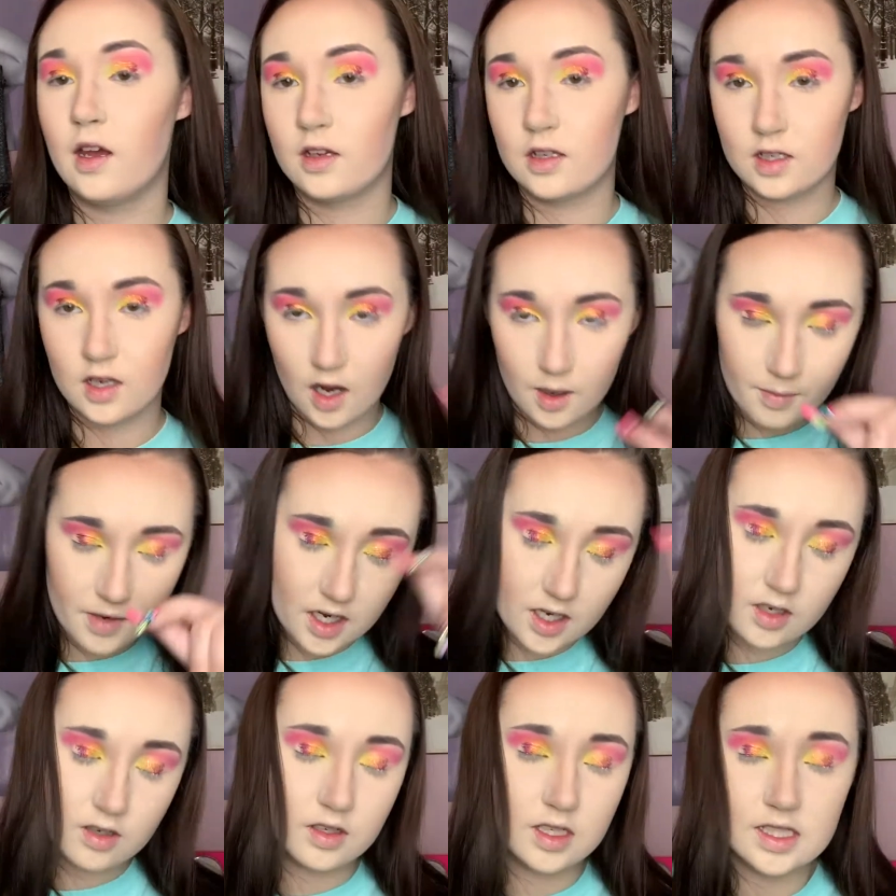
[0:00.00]
cut my
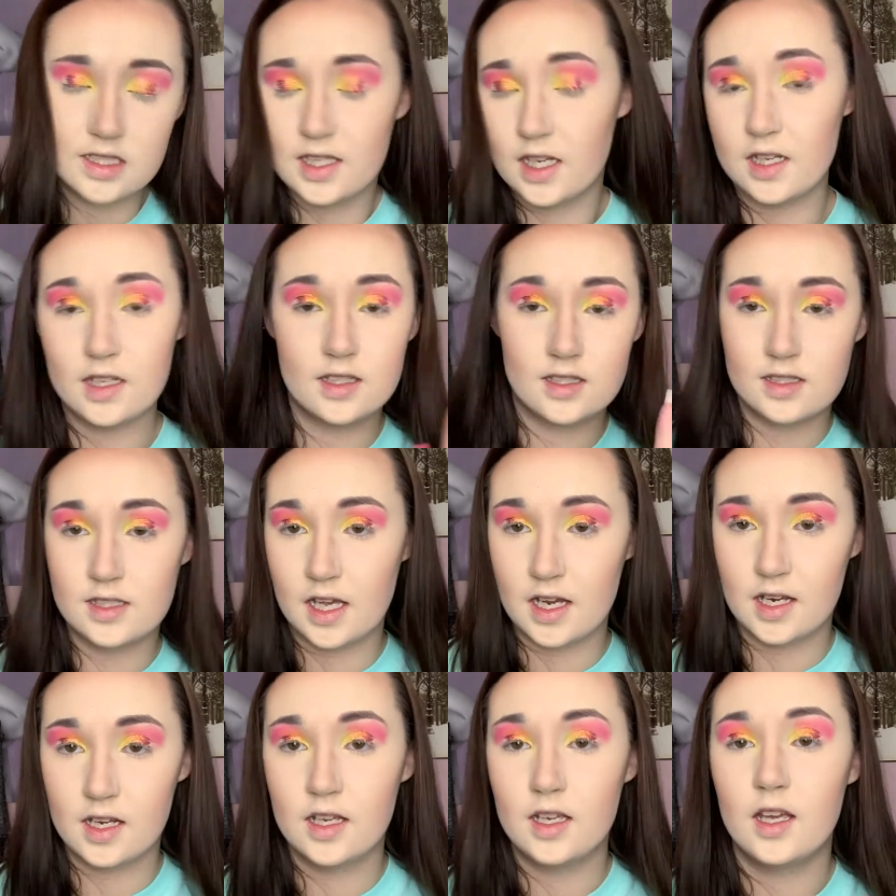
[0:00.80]
crease, I didn't
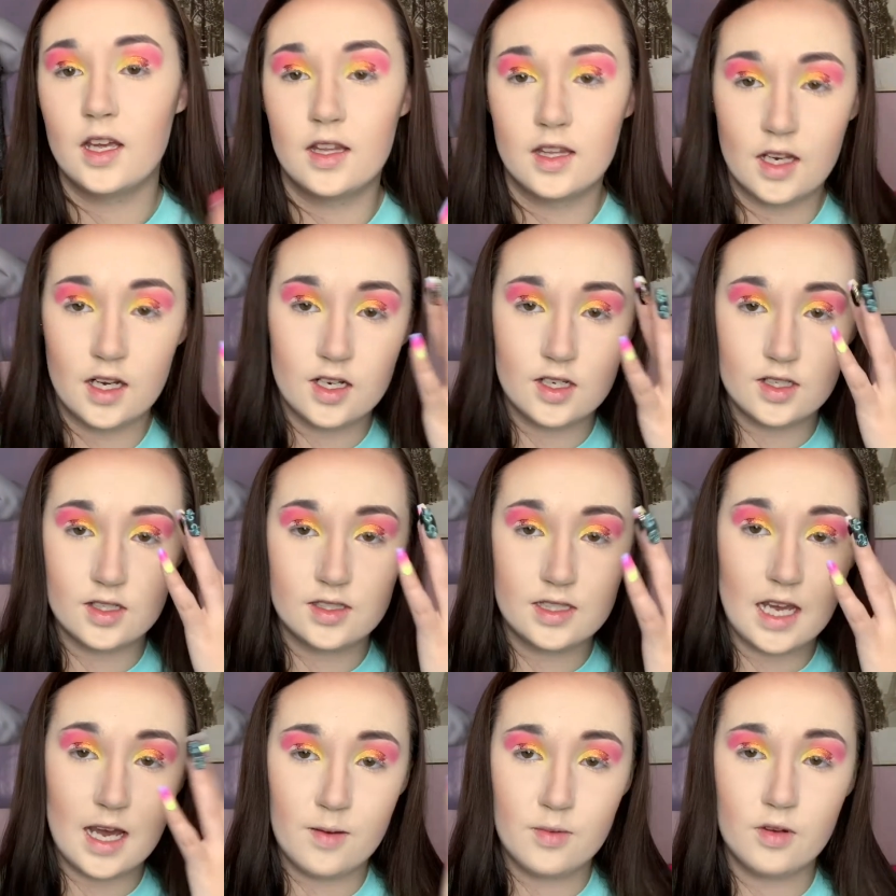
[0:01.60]
set it, and then I just
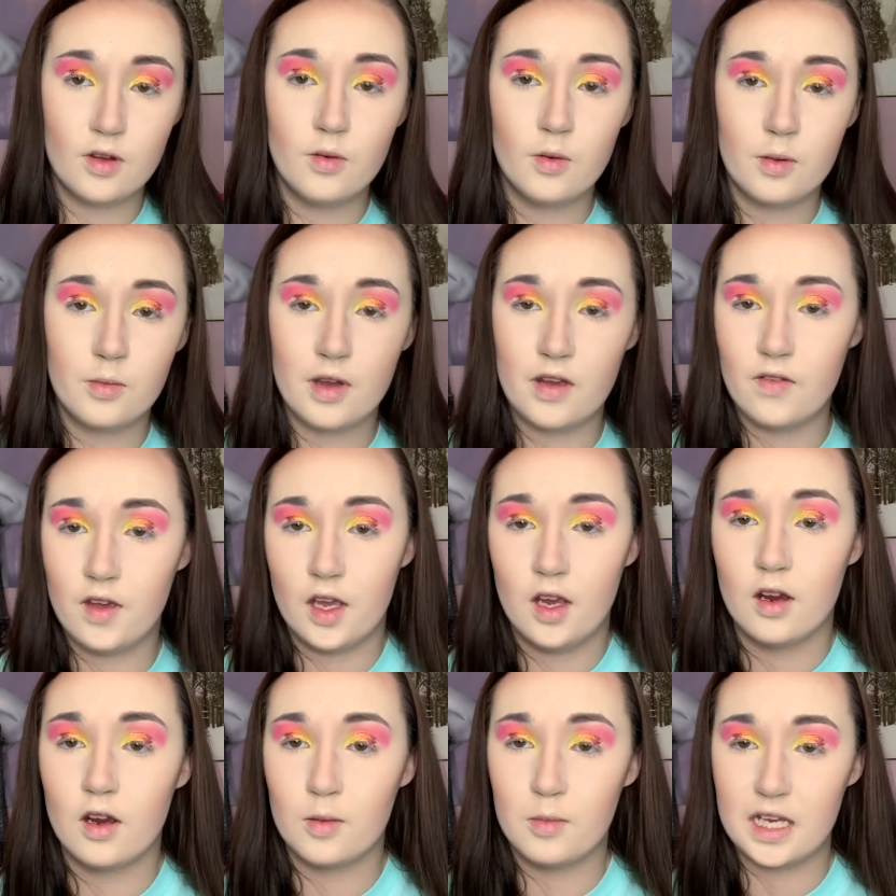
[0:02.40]
tapped it with my
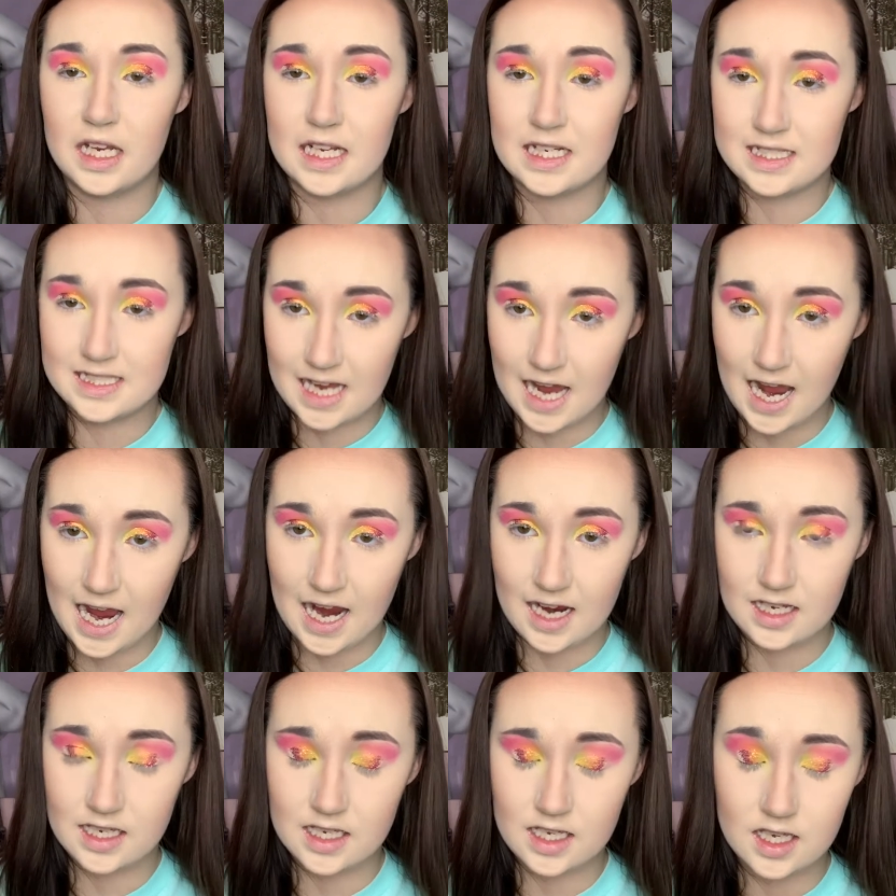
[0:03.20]
finger and made it
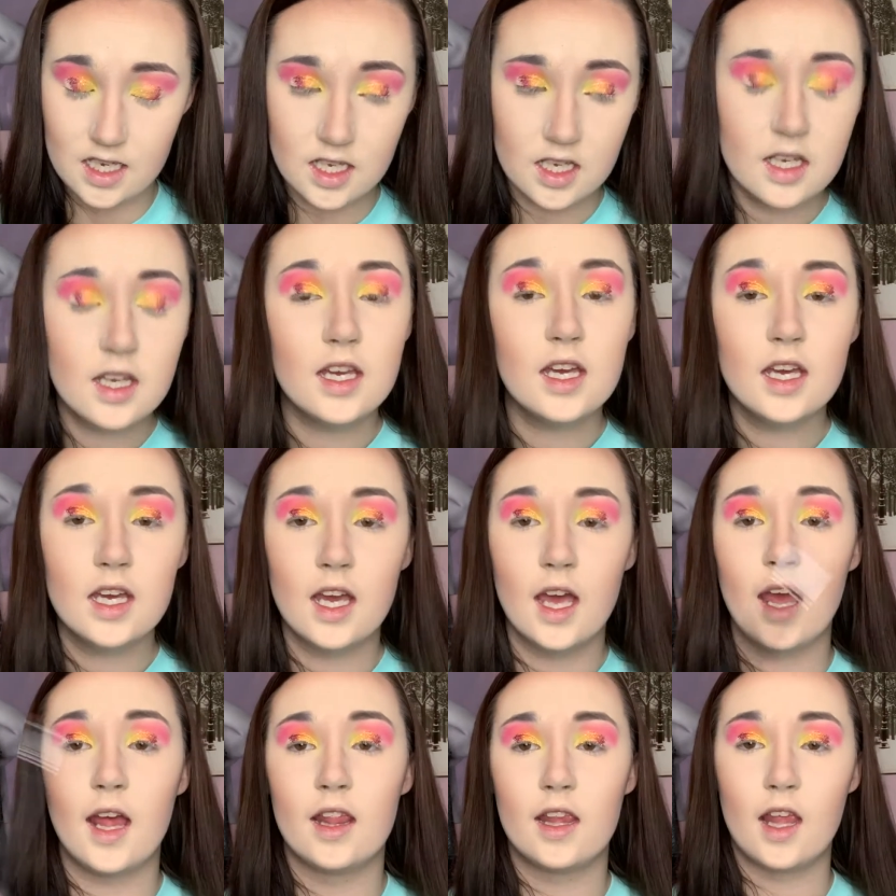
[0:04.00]
tacky,
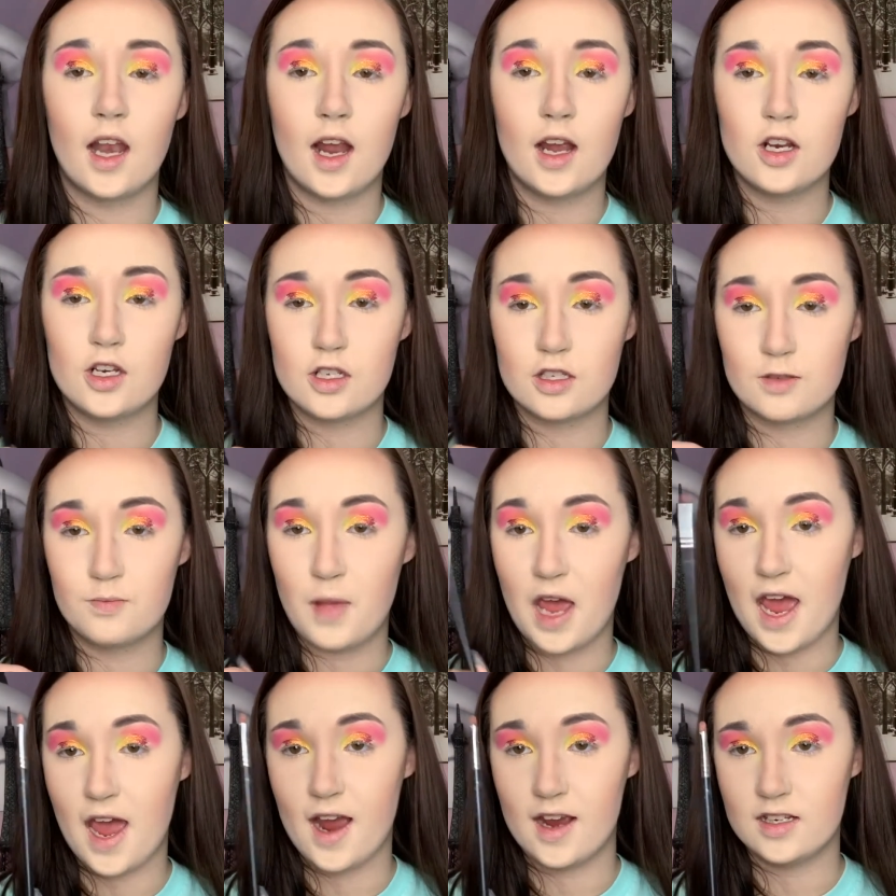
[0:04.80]
and then I just
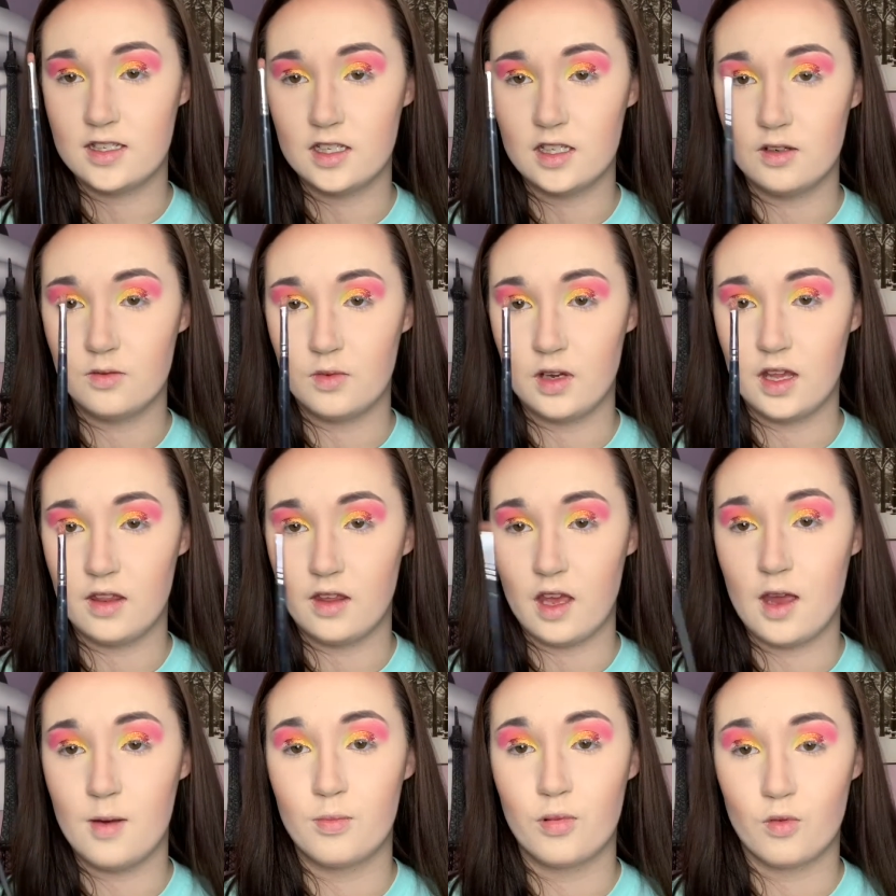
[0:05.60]
packed it with
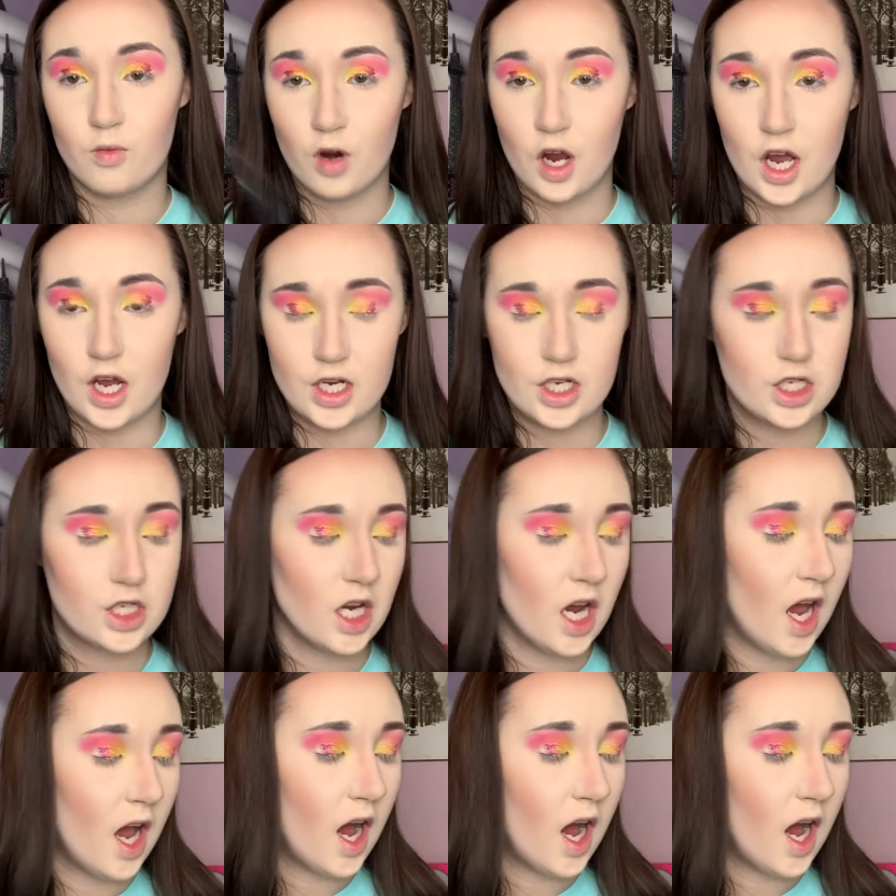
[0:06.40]
a brush.